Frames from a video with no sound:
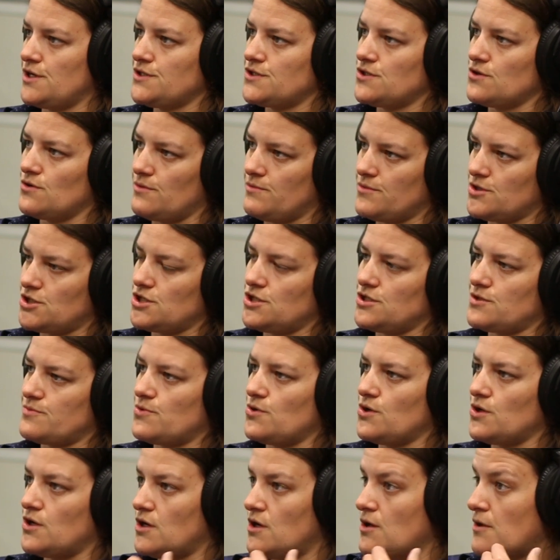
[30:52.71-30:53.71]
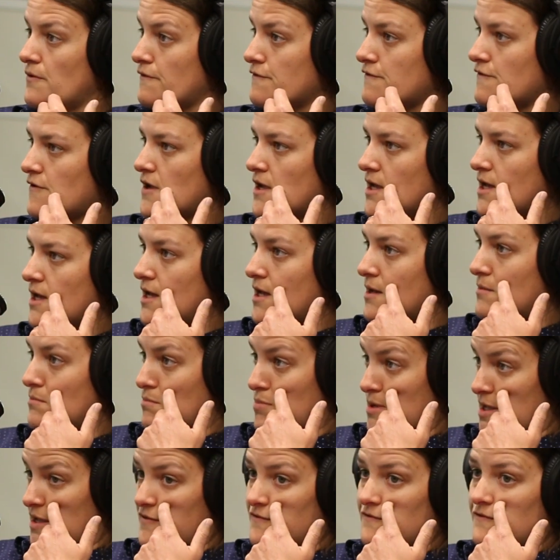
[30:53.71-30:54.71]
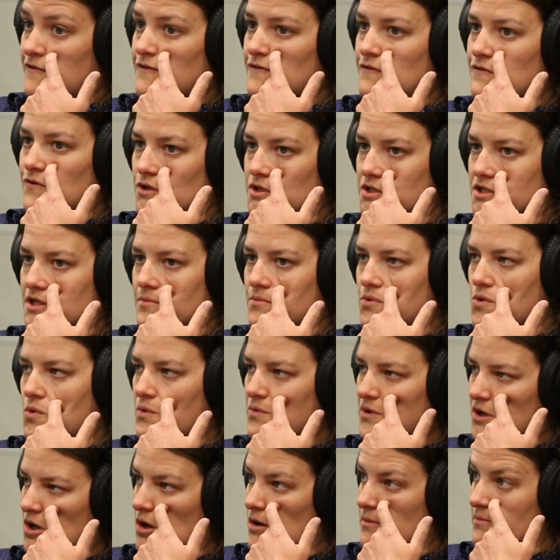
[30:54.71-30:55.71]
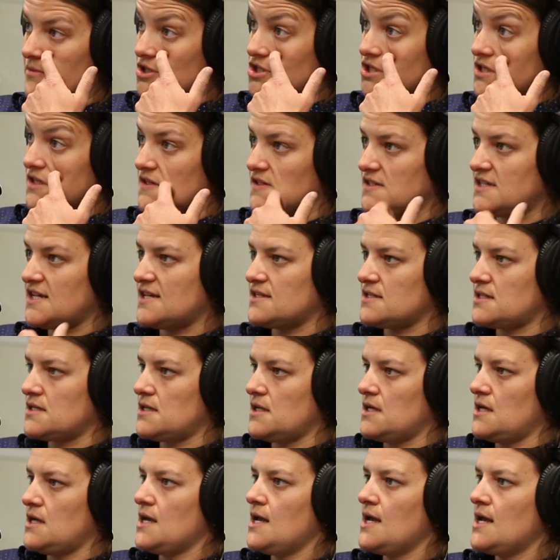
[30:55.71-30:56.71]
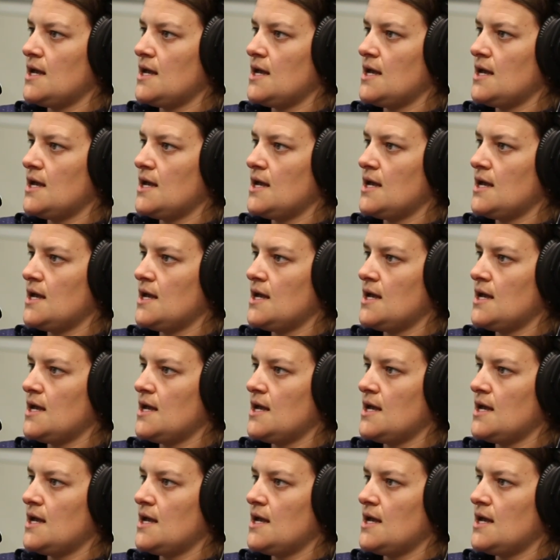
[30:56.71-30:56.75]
So emissions per unit of beef, for example, what we call emission intensity.